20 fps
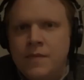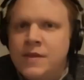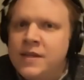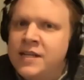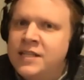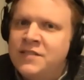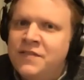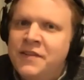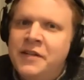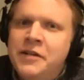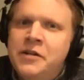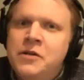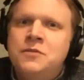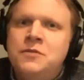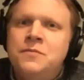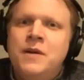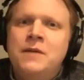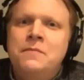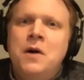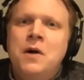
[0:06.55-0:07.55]
This video is
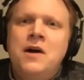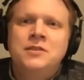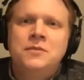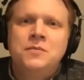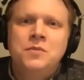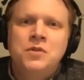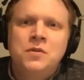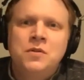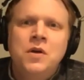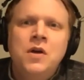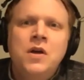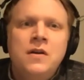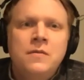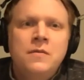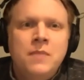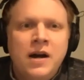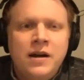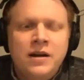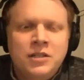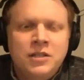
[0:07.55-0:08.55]
made possible
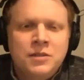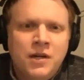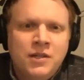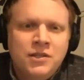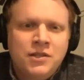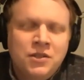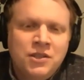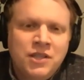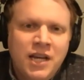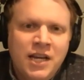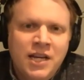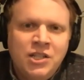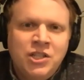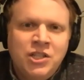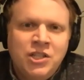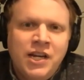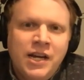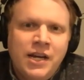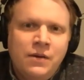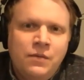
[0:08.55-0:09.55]
by our sponsors,
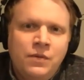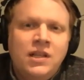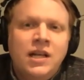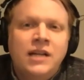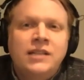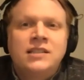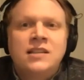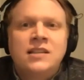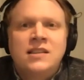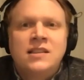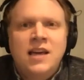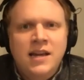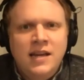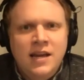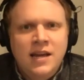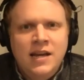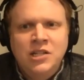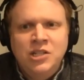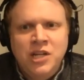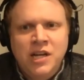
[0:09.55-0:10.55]
AJA. We'd like to thank
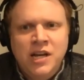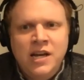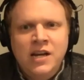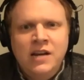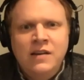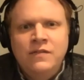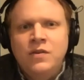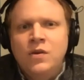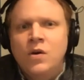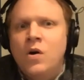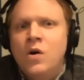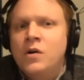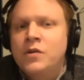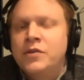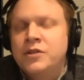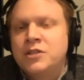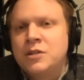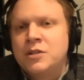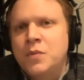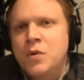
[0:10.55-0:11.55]
AJA for all
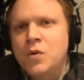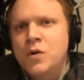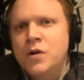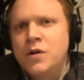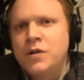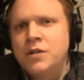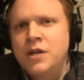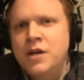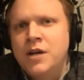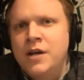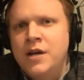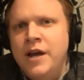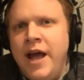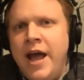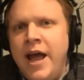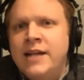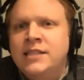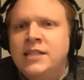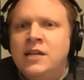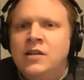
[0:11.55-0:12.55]
their support
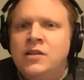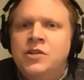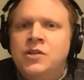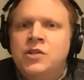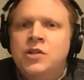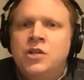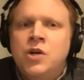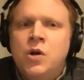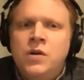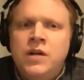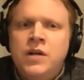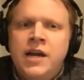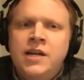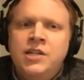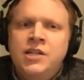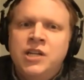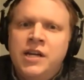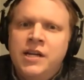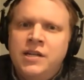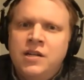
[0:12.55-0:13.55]
and tell you to go to
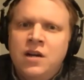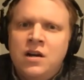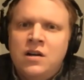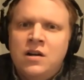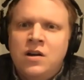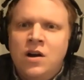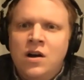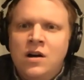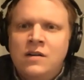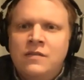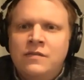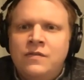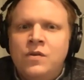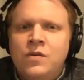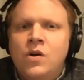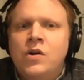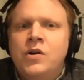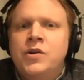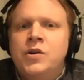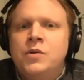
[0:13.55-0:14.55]
AJA.com for
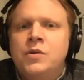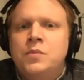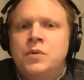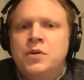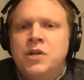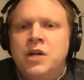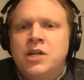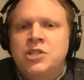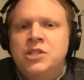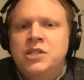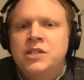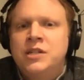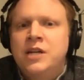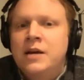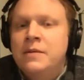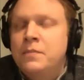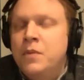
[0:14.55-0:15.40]
all your production and